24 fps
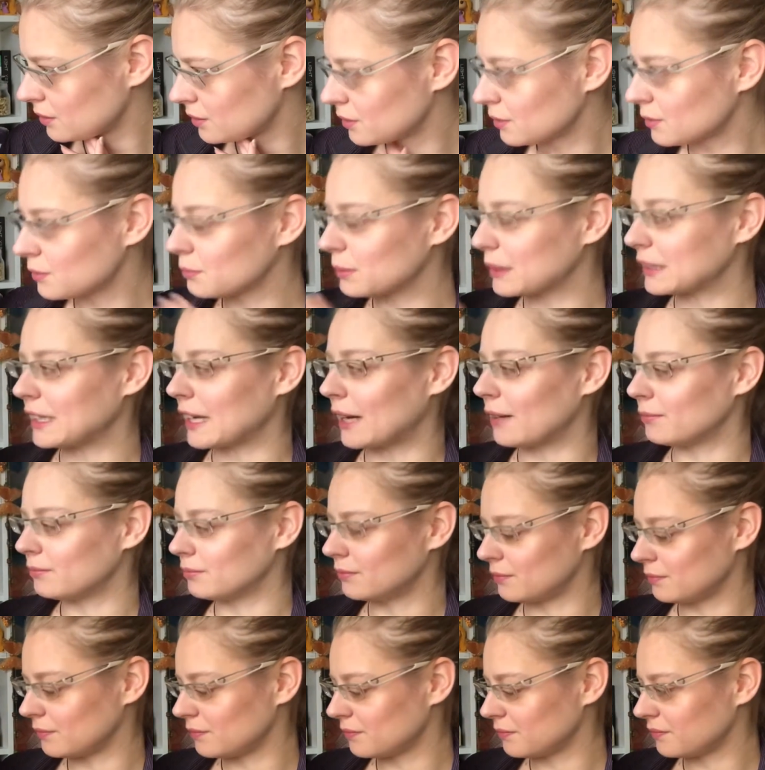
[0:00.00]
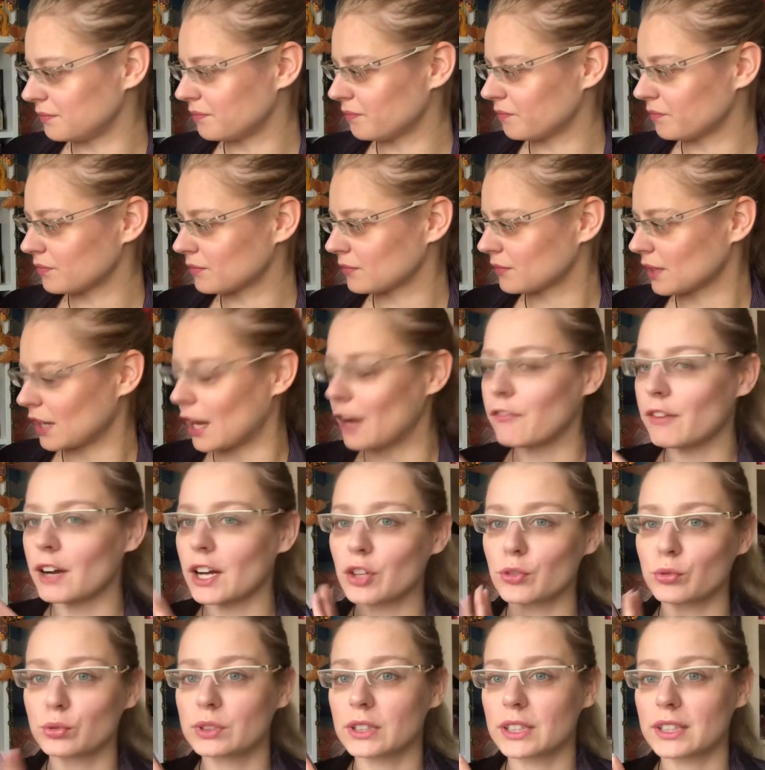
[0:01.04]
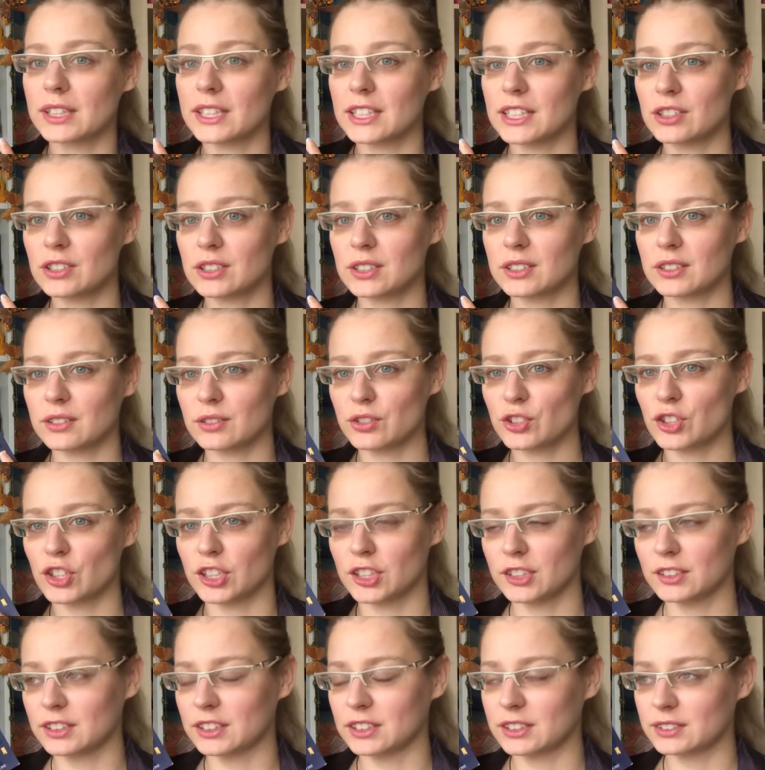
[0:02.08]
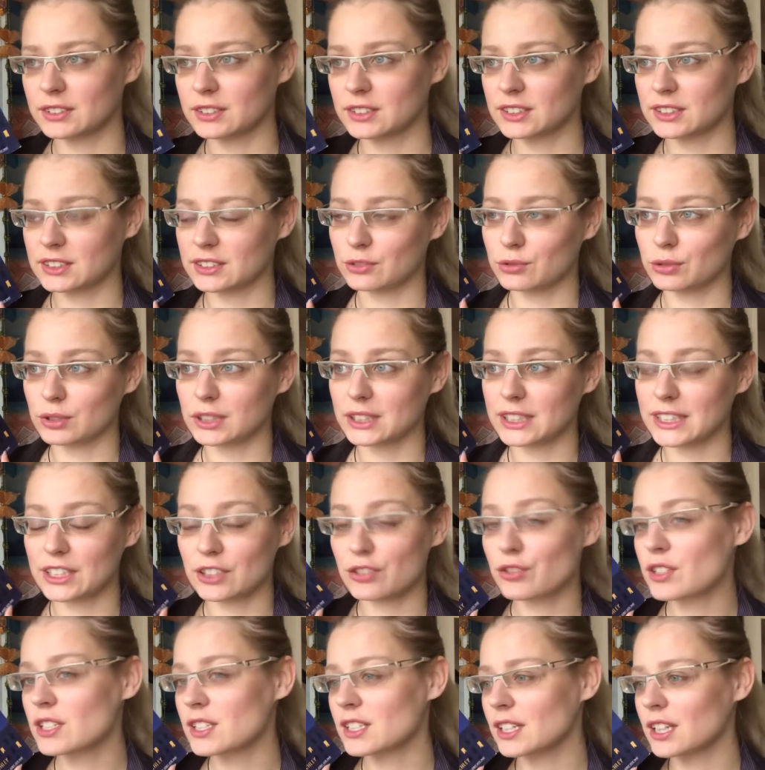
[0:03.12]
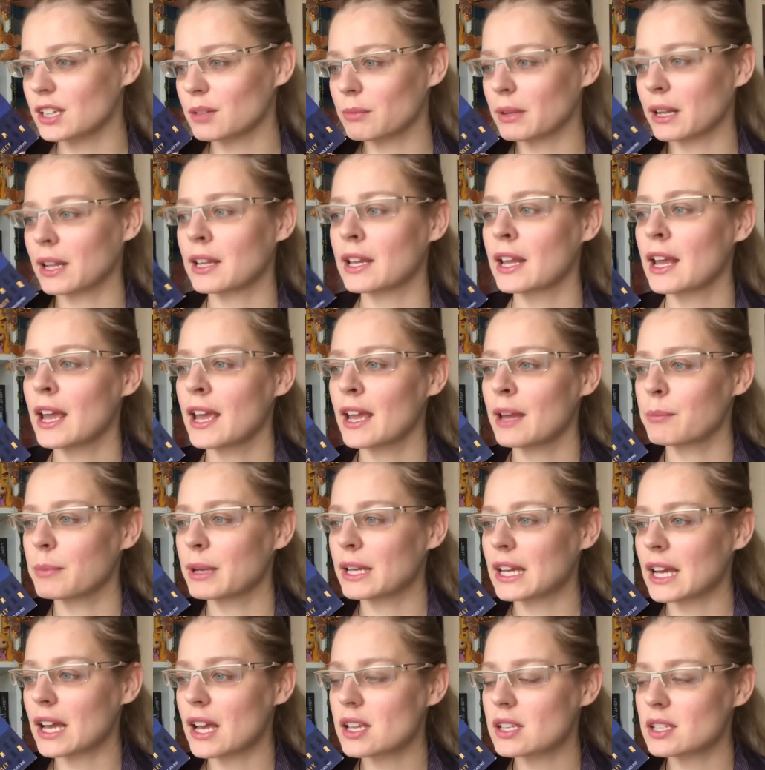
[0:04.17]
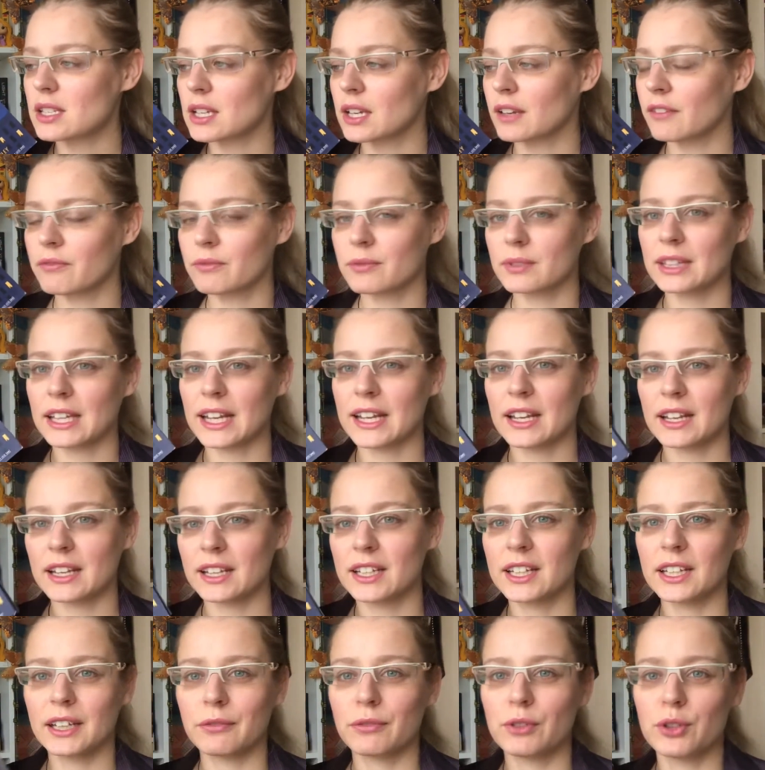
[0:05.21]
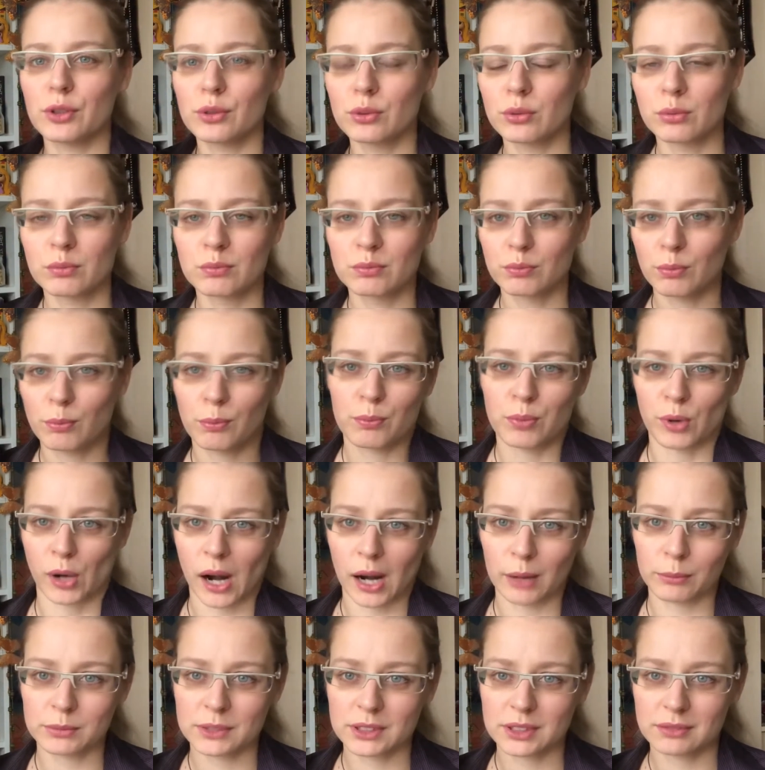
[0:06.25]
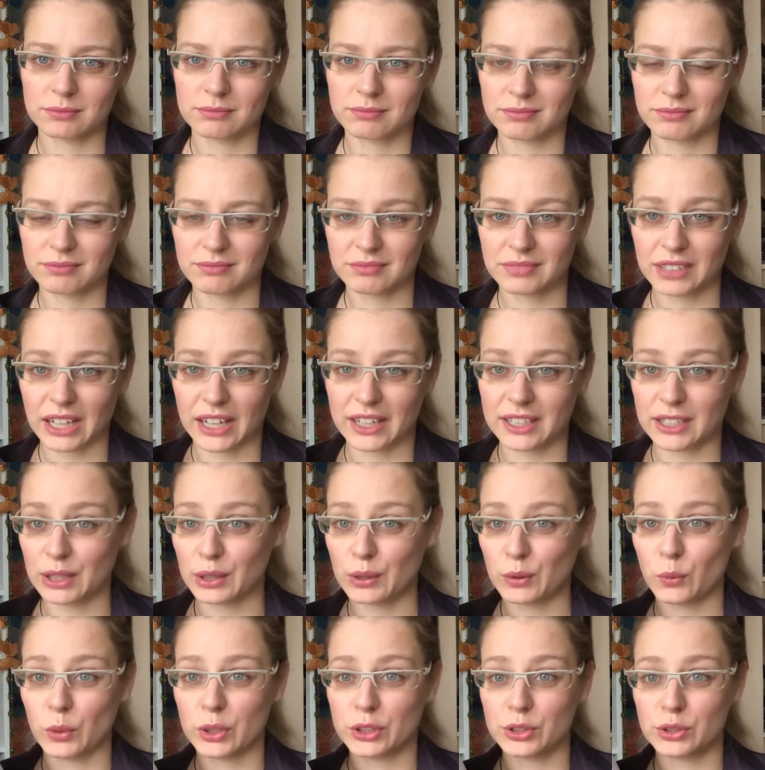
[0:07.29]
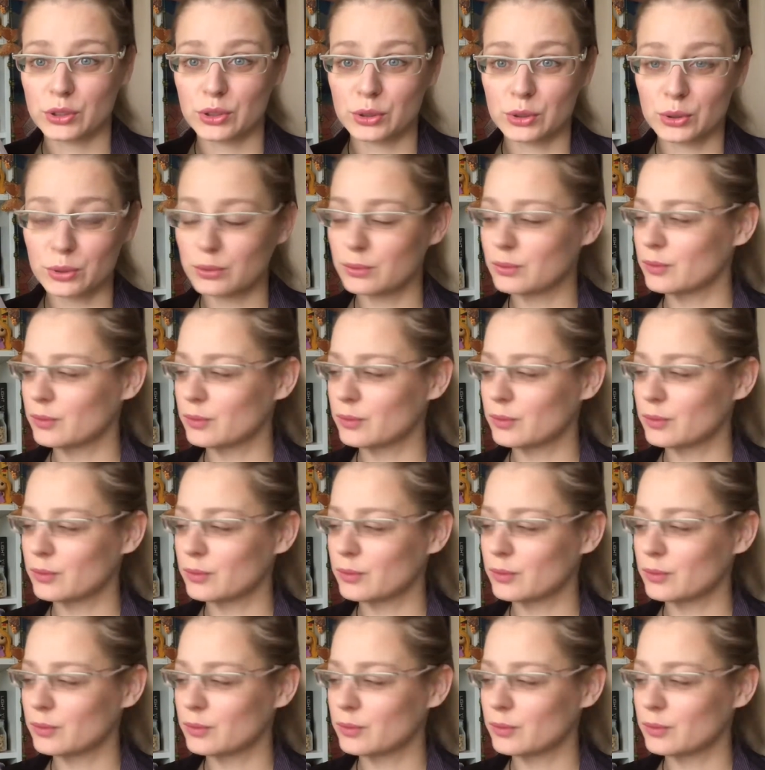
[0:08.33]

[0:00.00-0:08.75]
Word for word: But yeah, I found these journals really interesting but because if they give you prompts, kind of what to do.